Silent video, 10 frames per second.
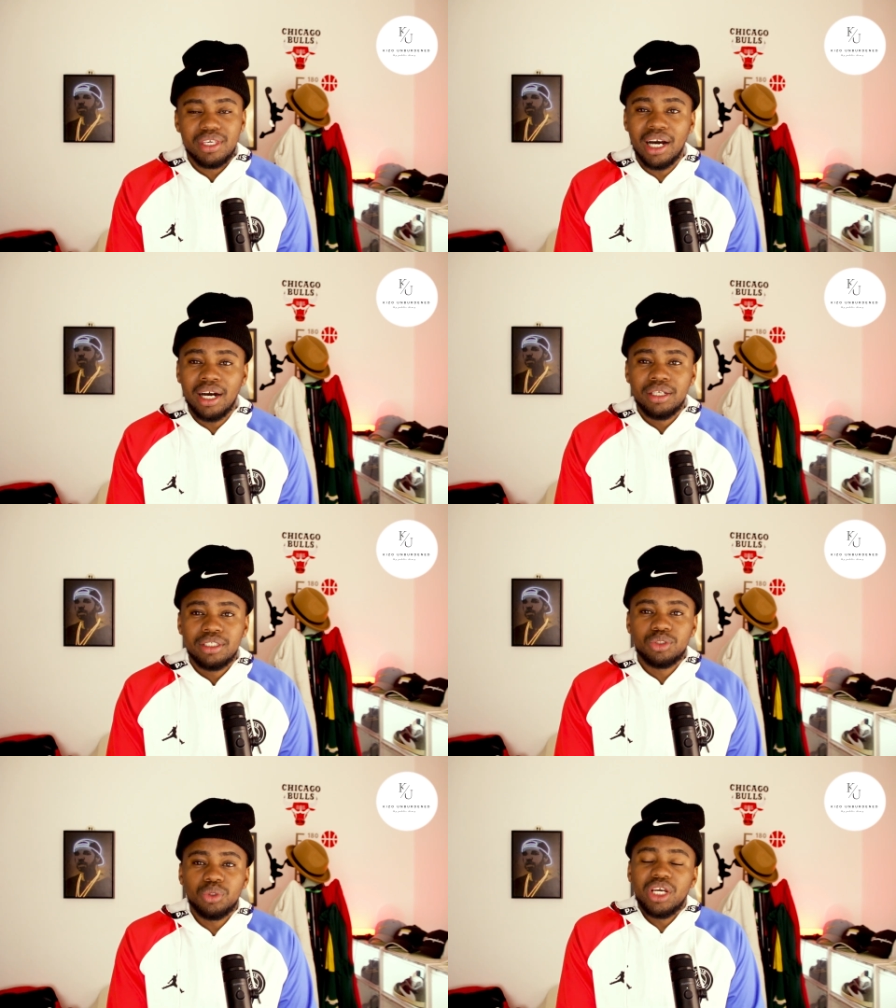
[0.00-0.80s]
Yeah,
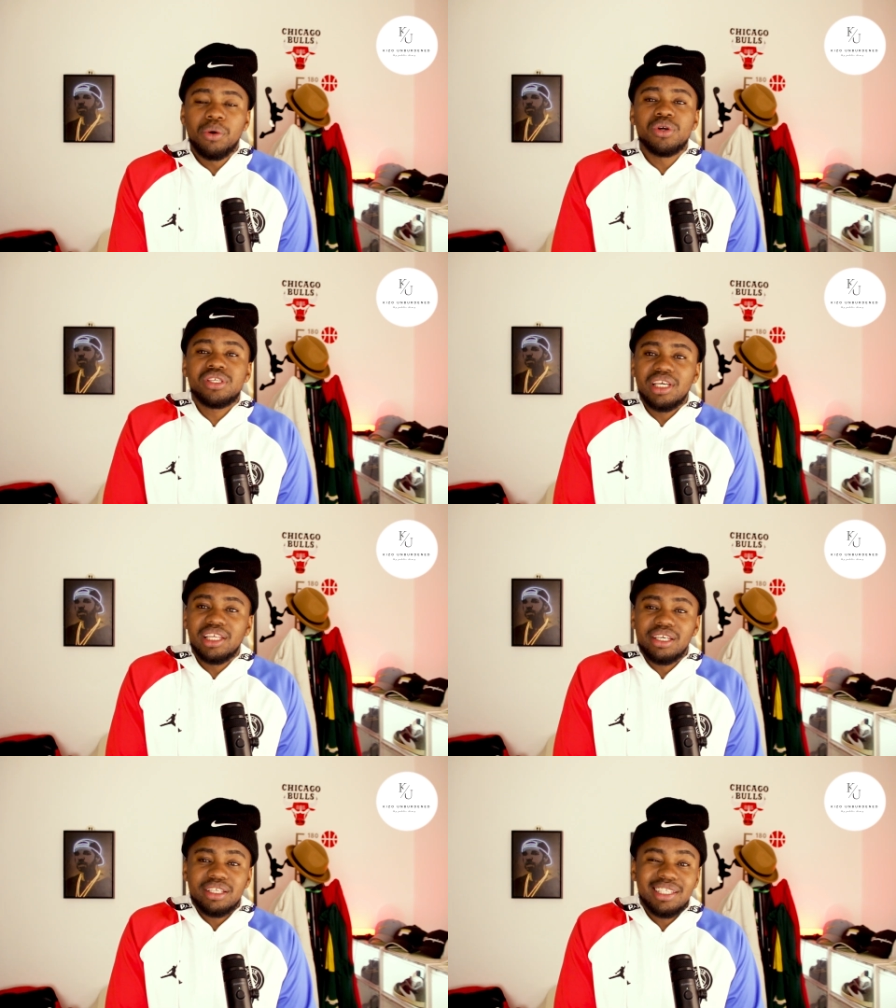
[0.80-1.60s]
so they will
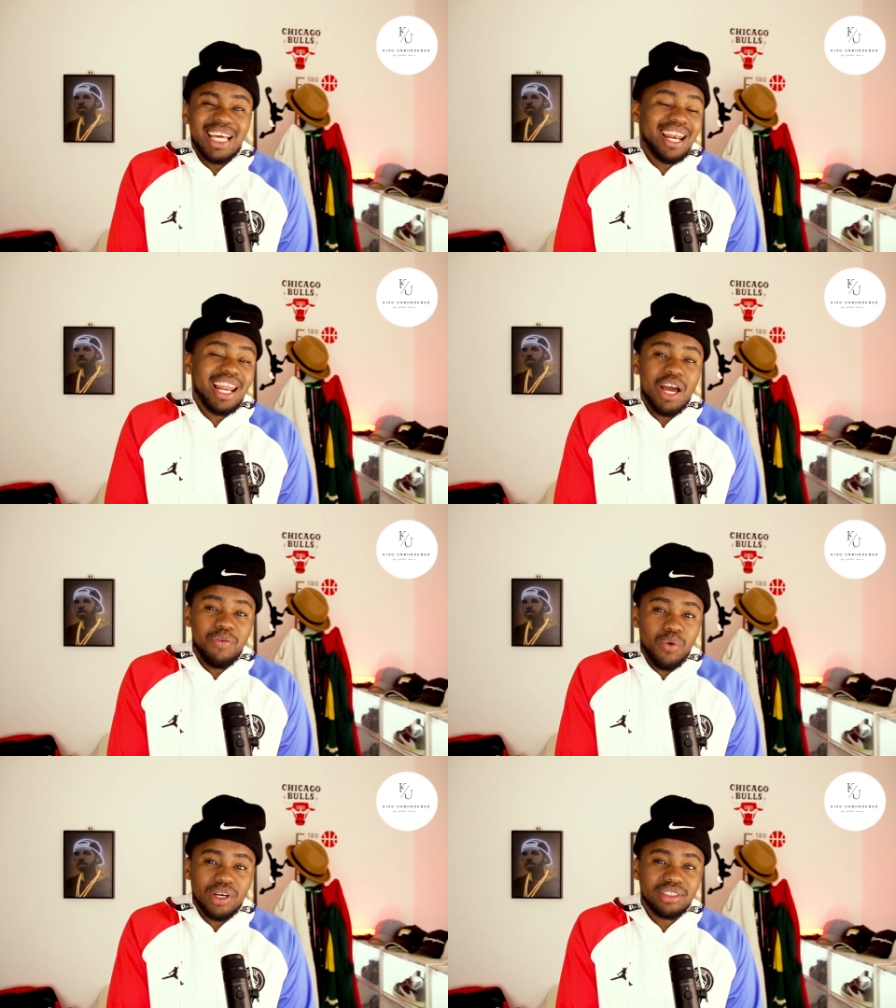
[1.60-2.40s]
say their
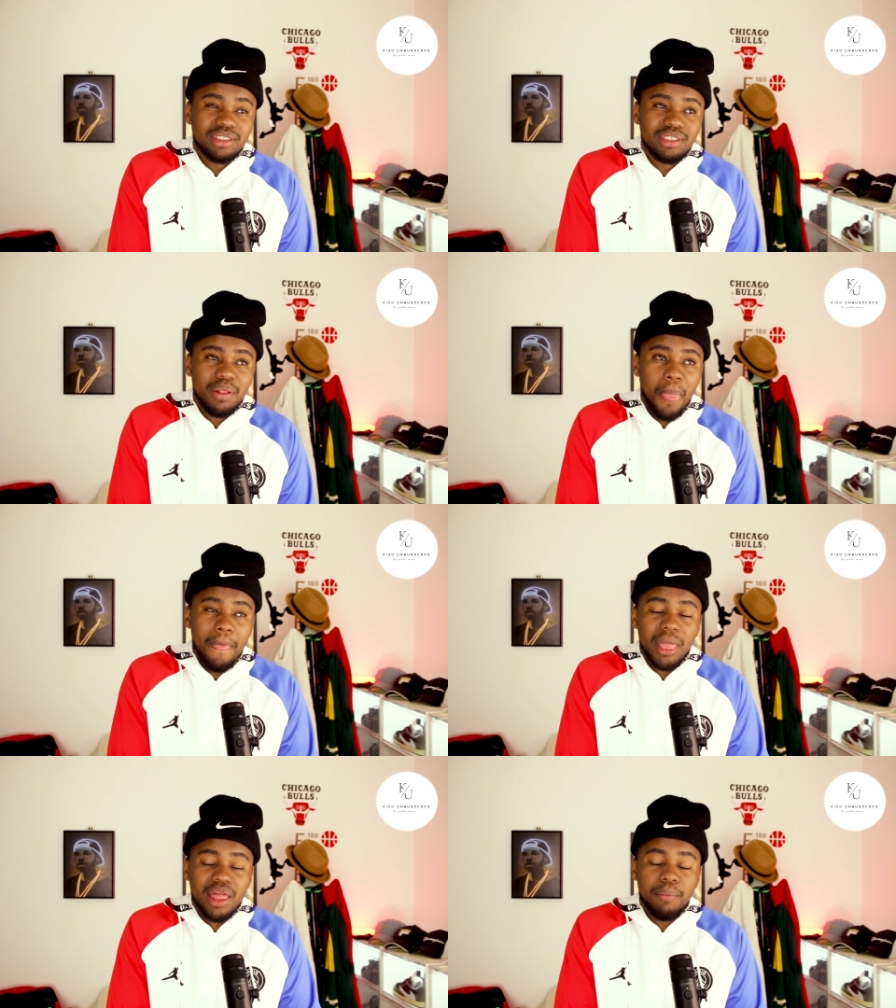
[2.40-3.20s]
life was
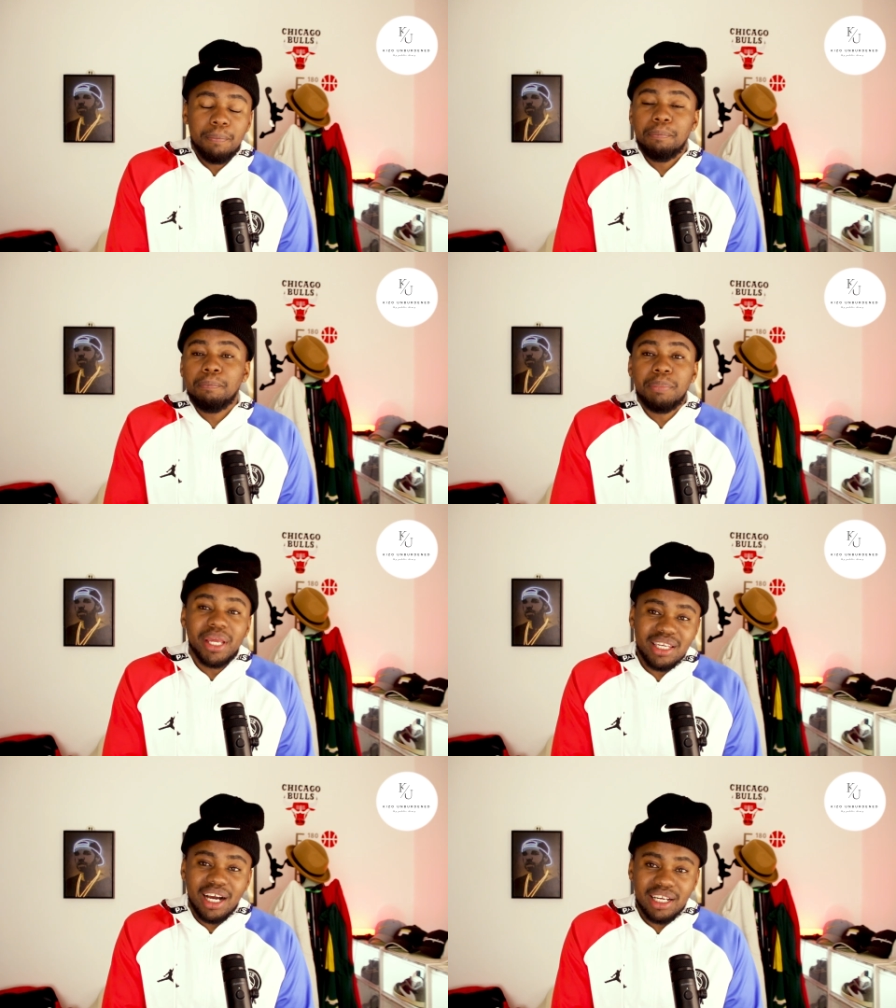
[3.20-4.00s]
a
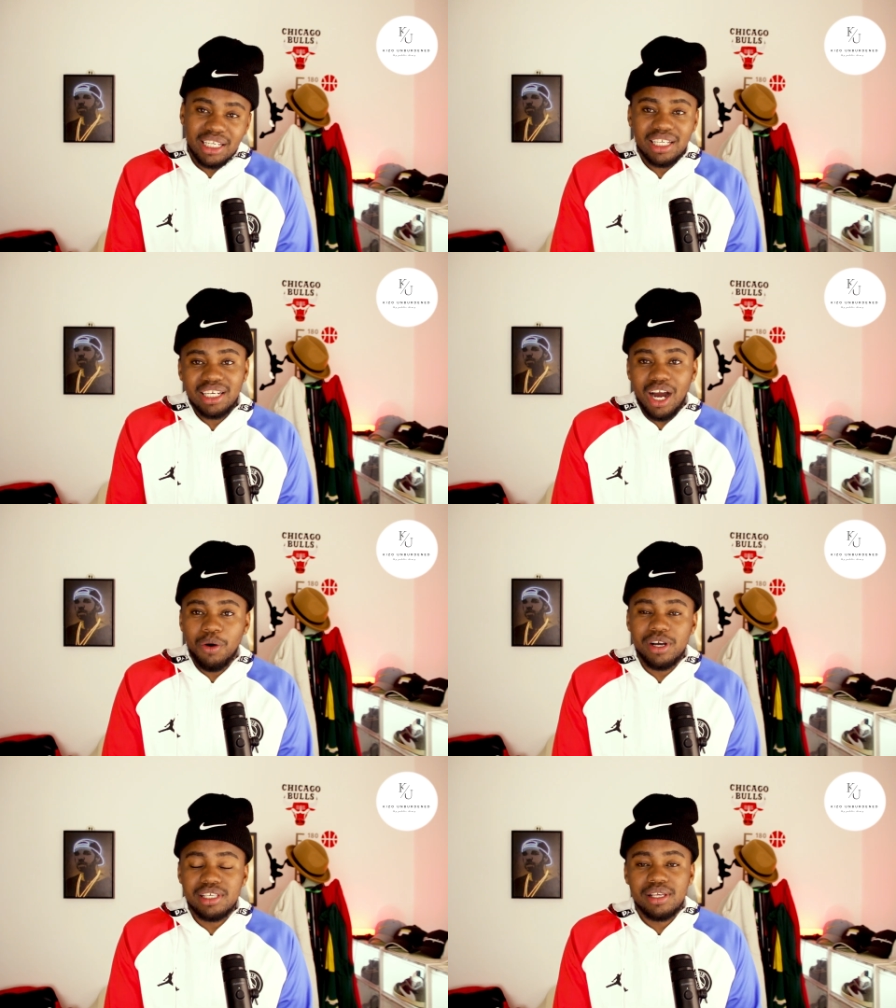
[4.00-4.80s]
bit harder than
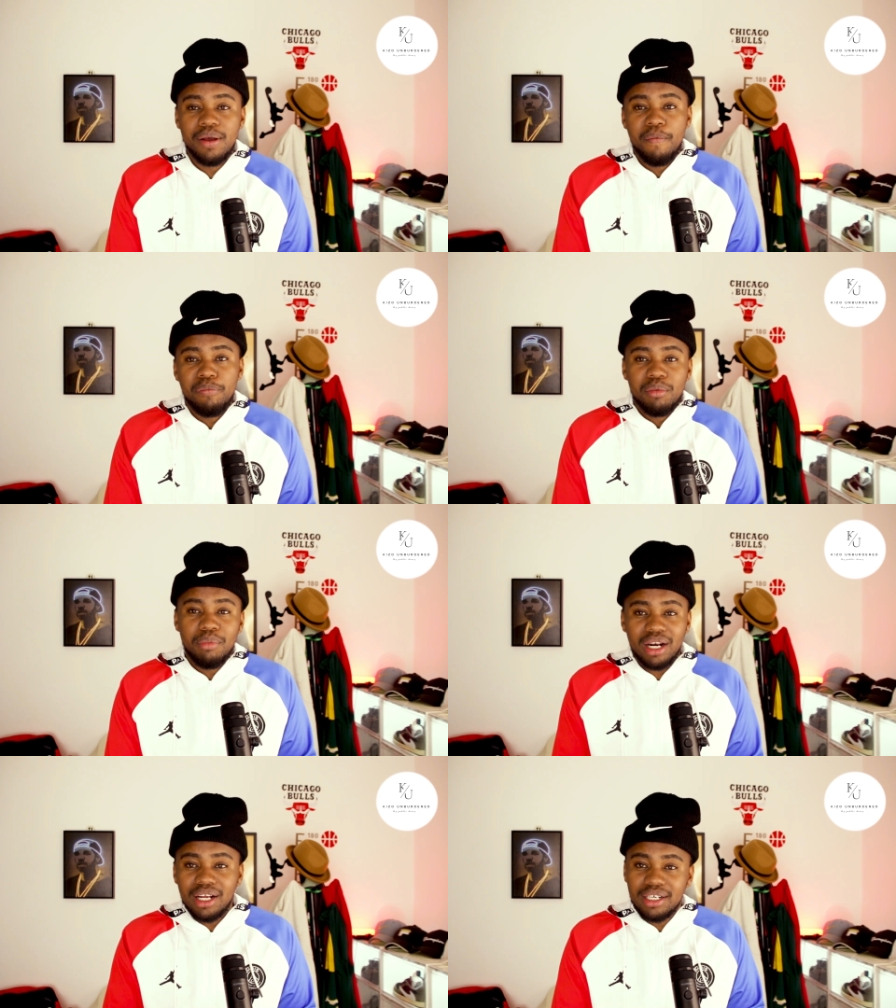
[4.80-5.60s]
ours.
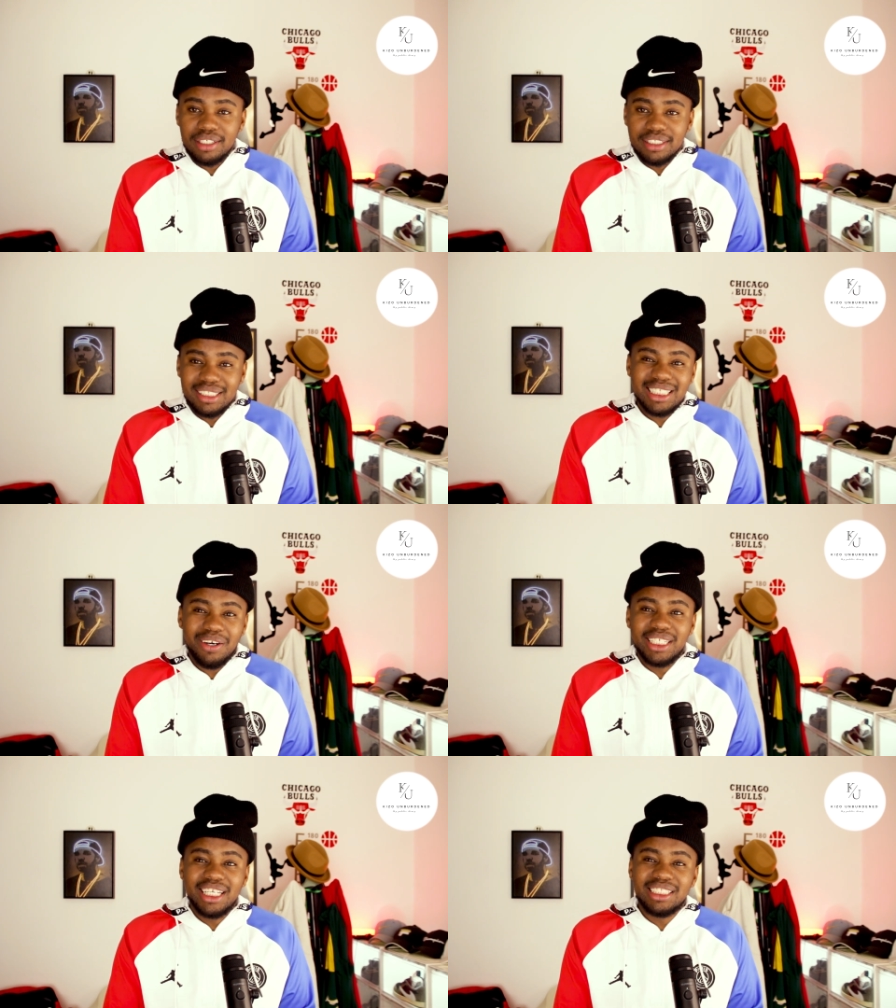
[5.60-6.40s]
But
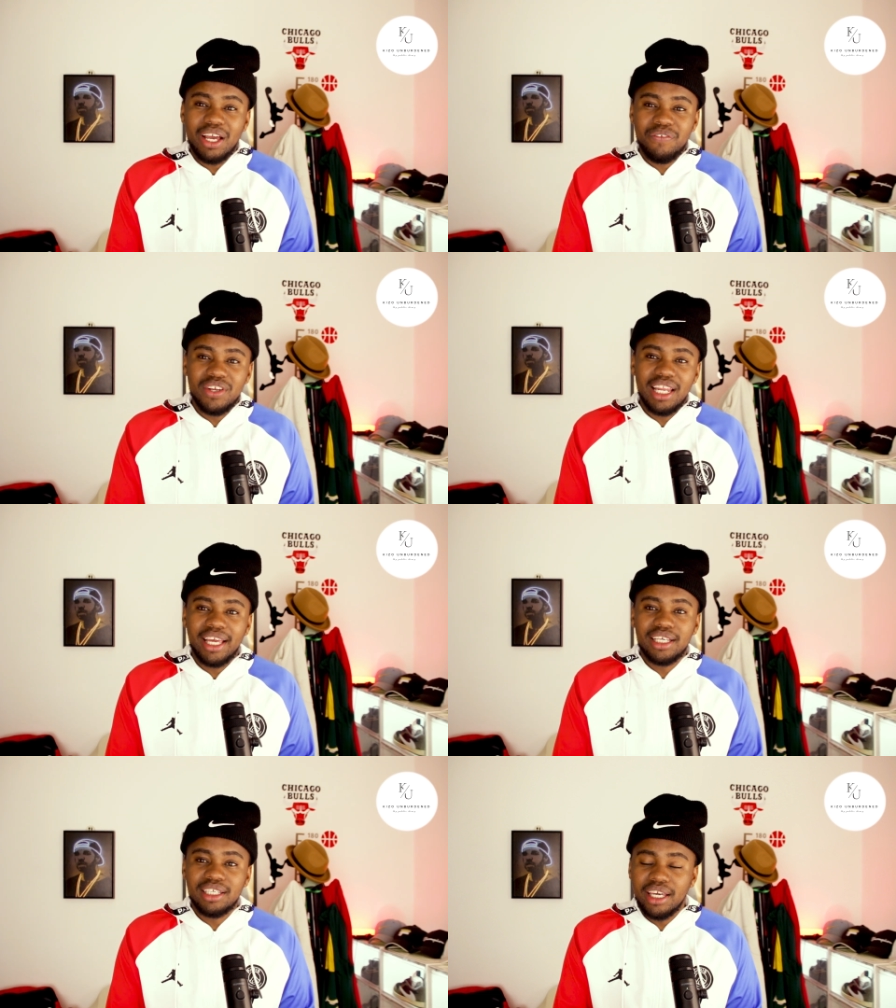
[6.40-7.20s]
nowadays, I feel
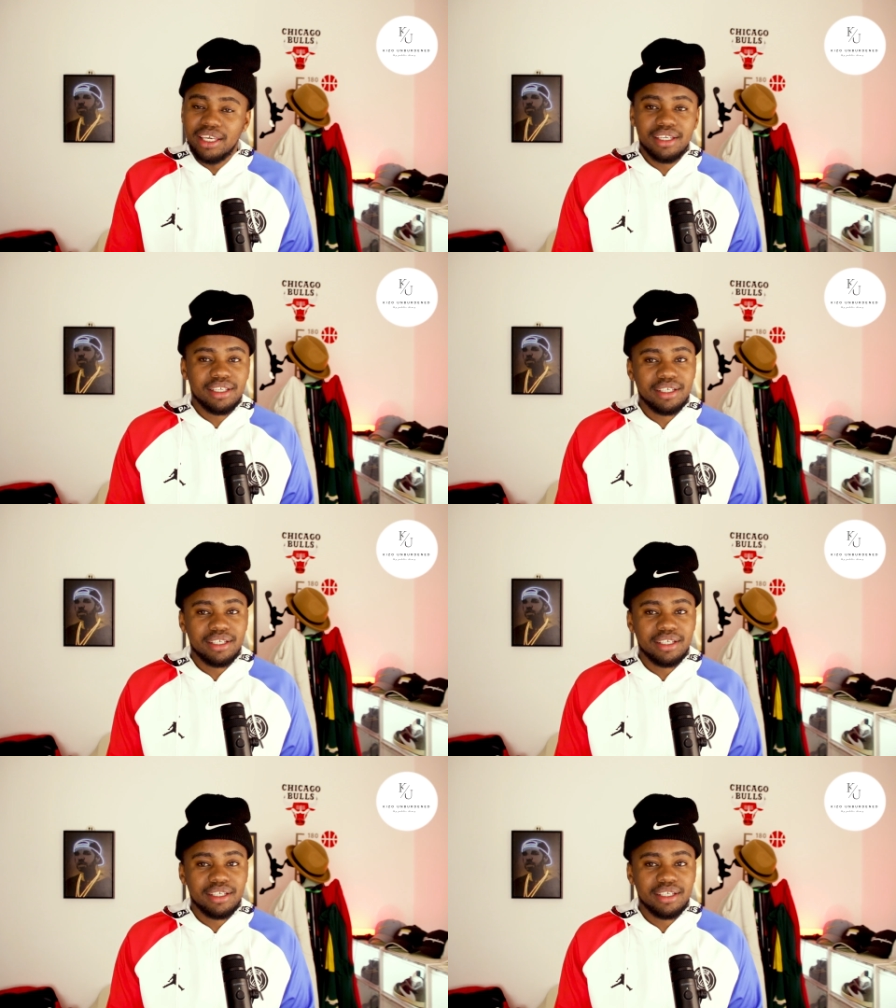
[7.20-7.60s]
like, hey,